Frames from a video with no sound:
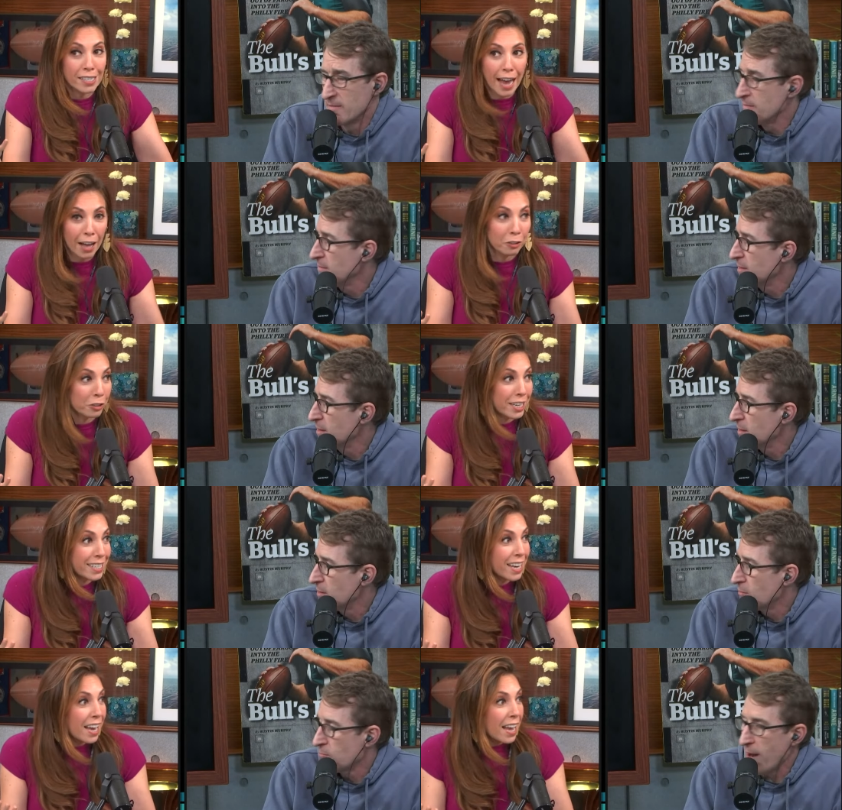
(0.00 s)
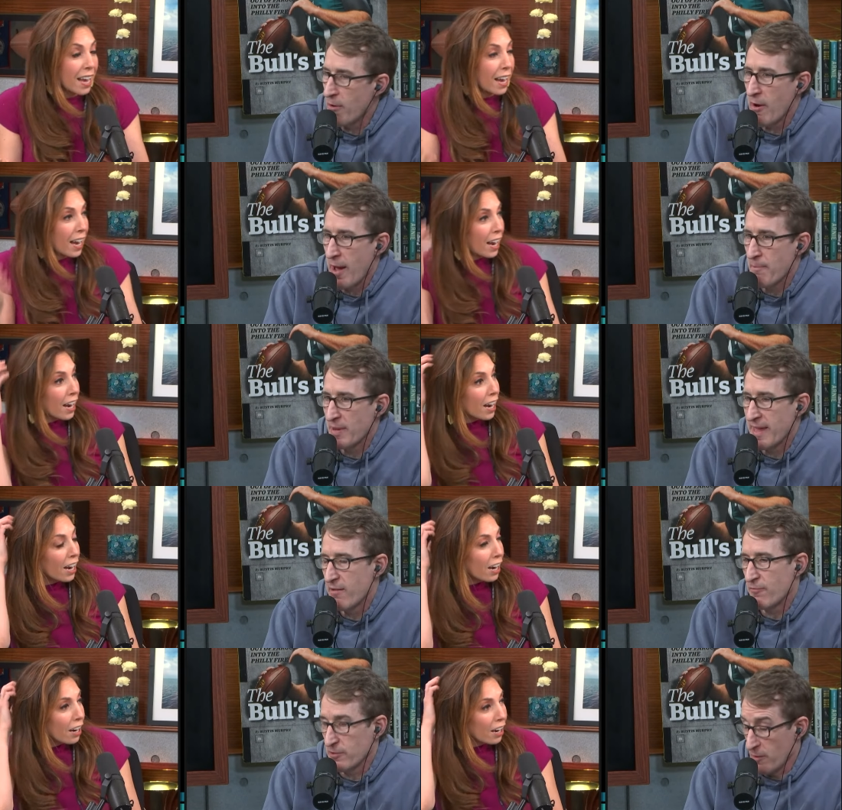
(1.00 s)
Speaker 1: salaries. Right, right, right. But they,
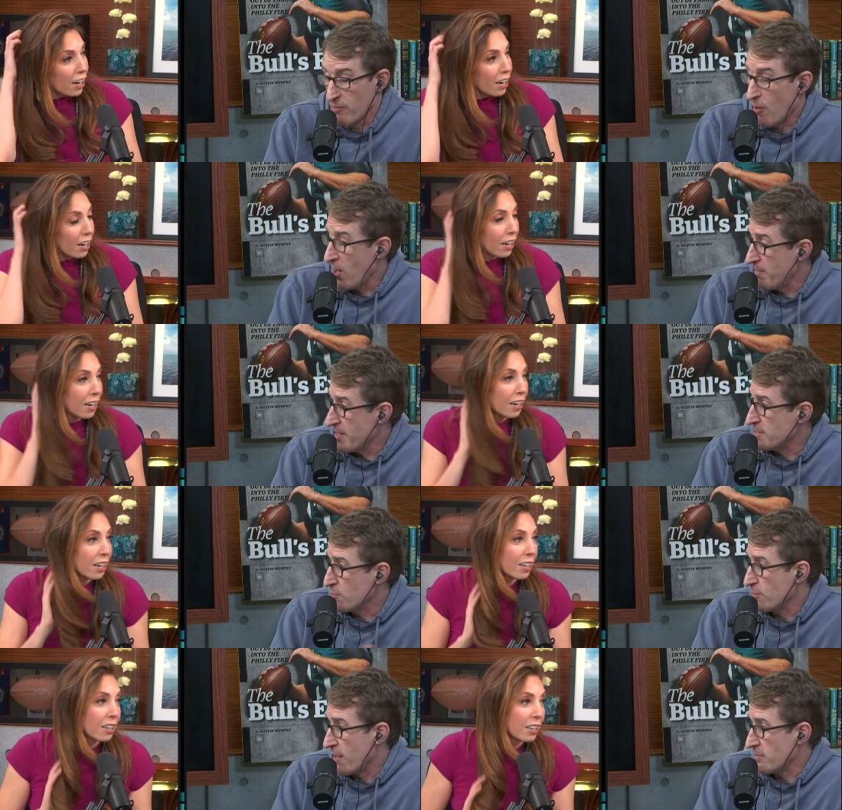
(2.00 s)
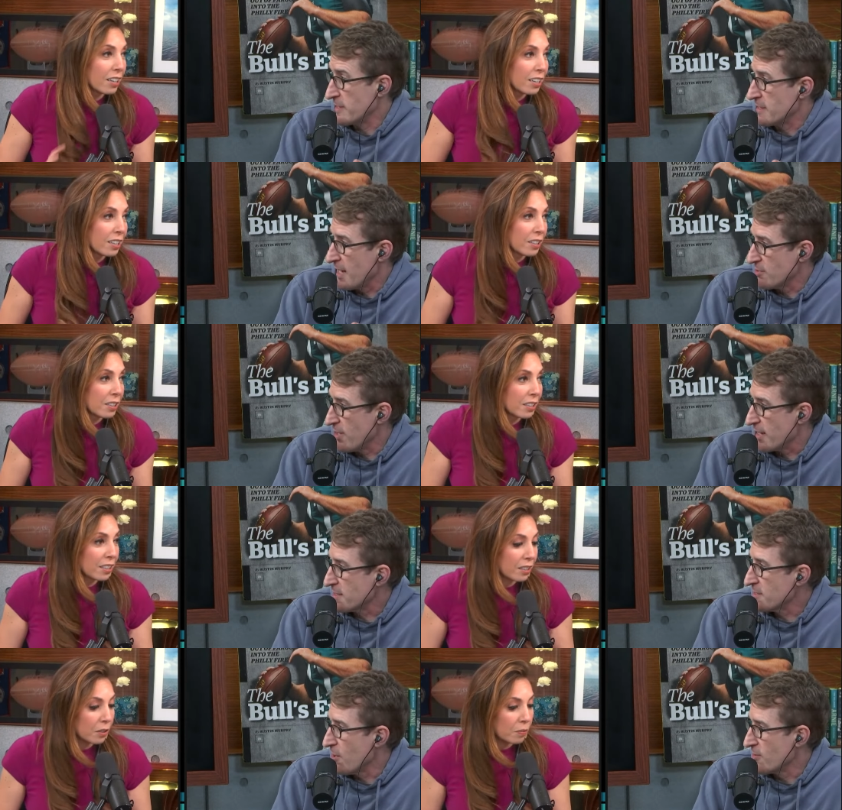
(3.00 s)
first of all, there have already been two guaranteed contracts,
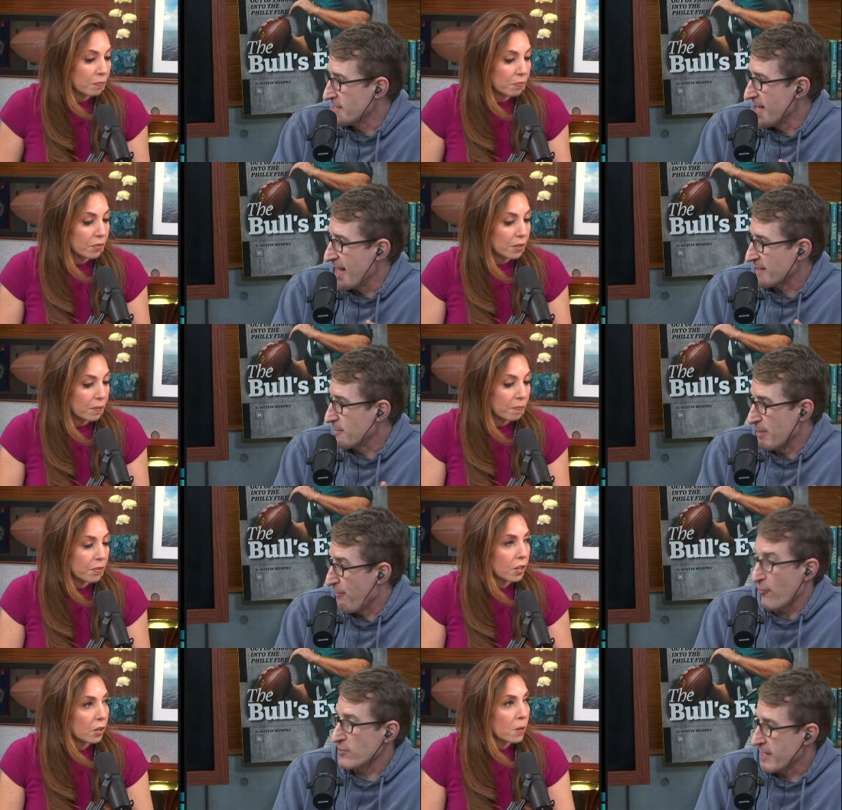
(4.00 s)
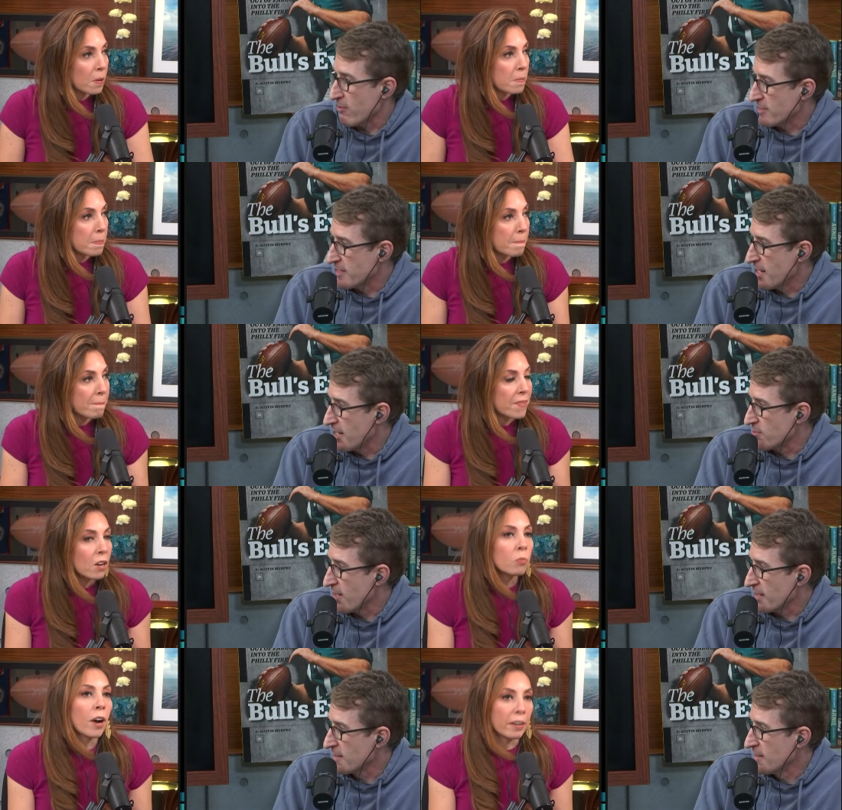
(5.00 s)
so it's not going to be the first guaranteed
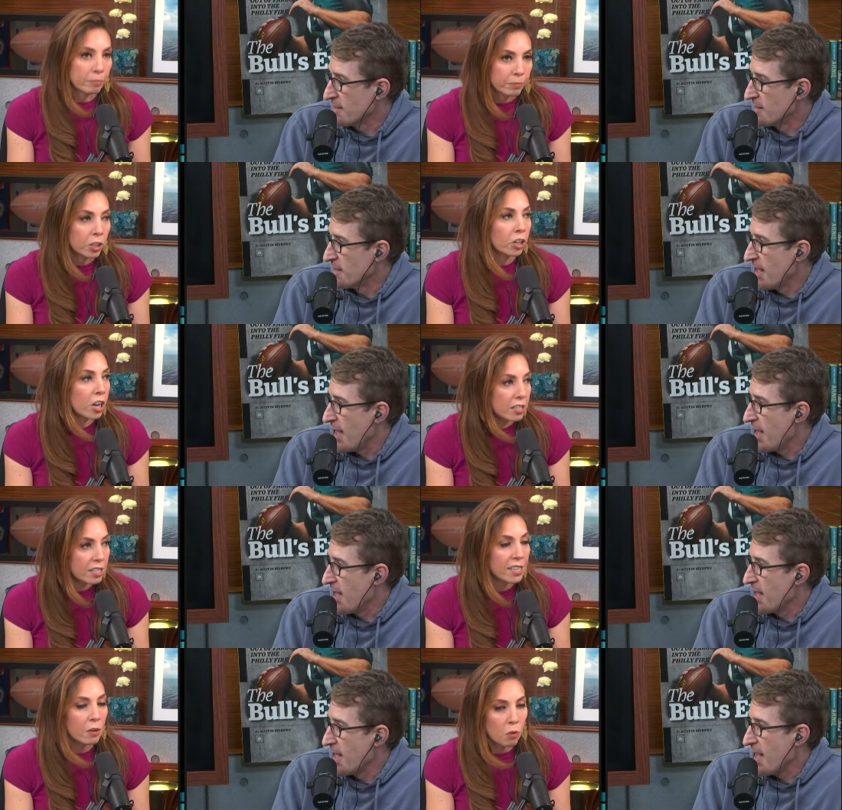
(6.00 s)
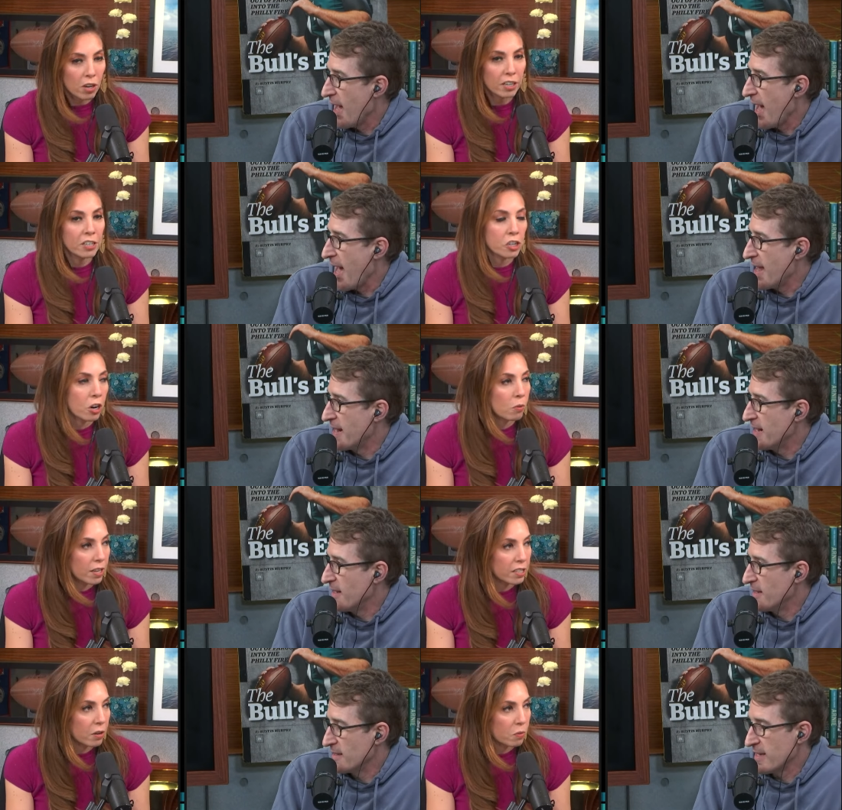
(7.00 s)
contract.
Speaker 2: Right. Kirk Cousins had one,
Speaker 1: and, and Deshaun
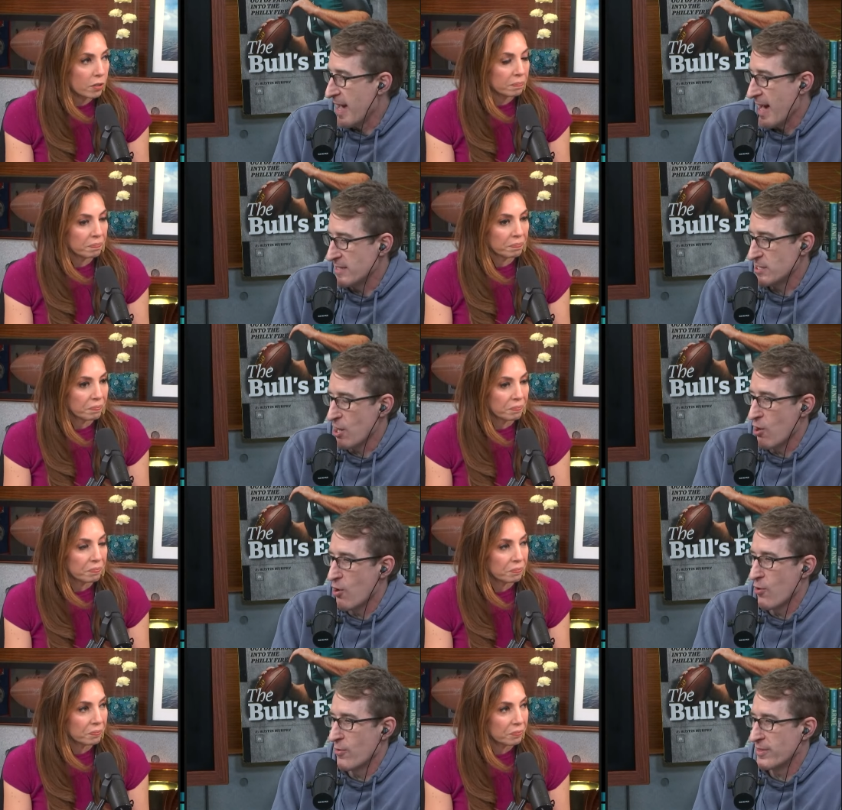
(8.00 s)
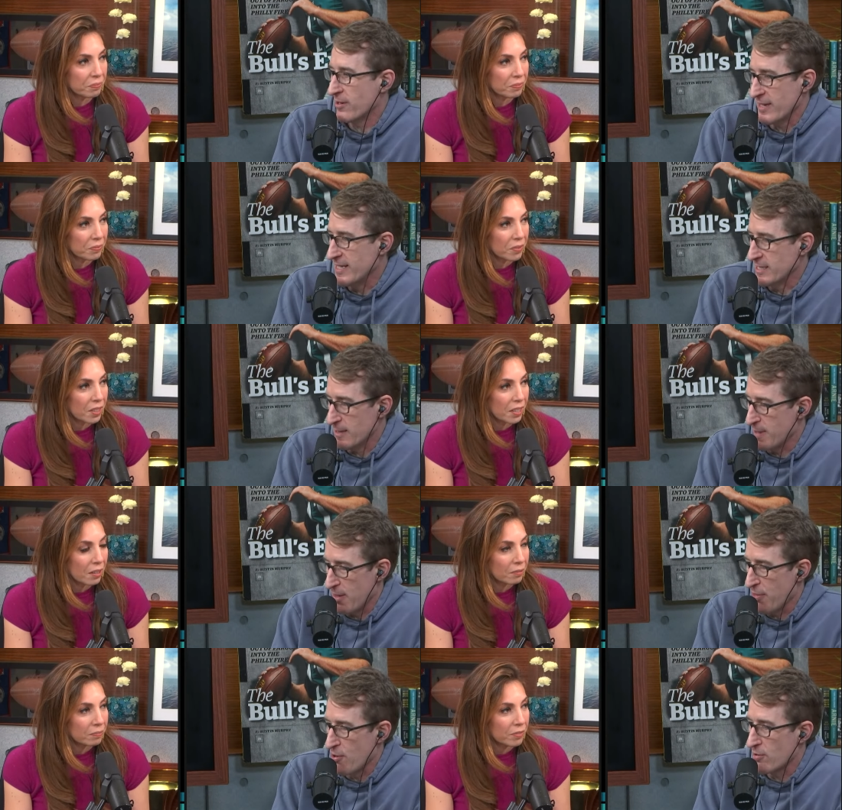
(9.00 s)
Watson had yeah, one. Yeah, so there could easily be a
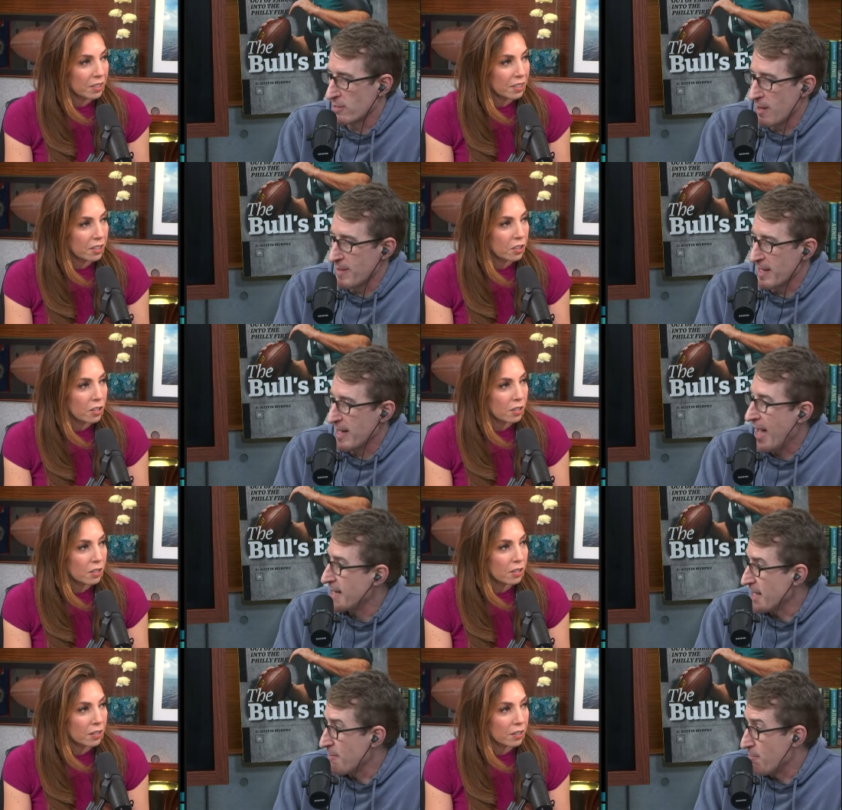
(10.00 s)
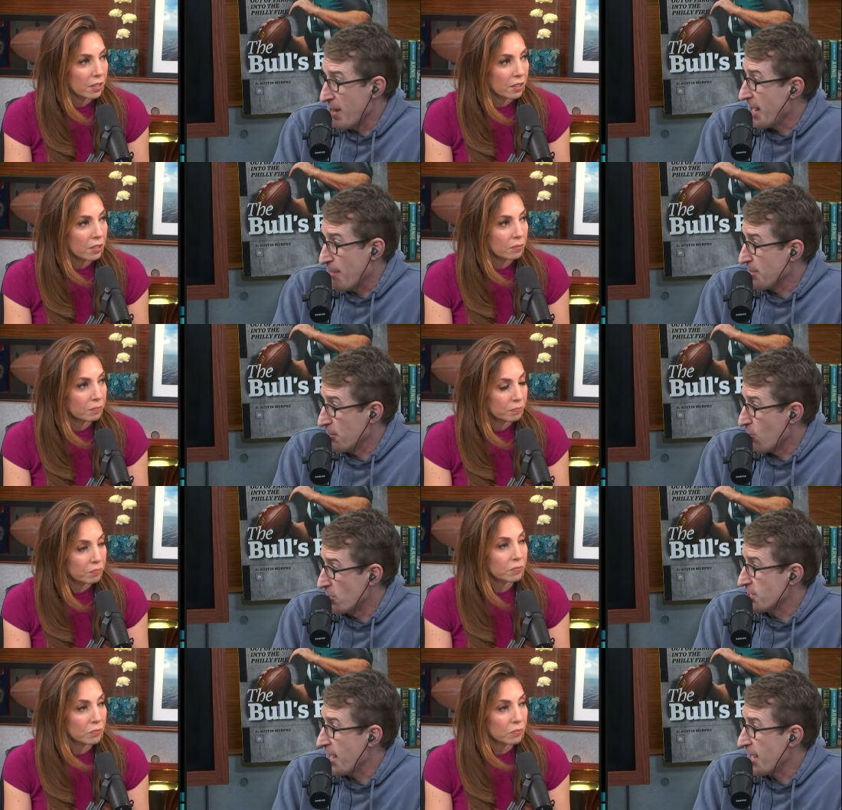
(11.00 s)
third coming anytime. It might not be Lamar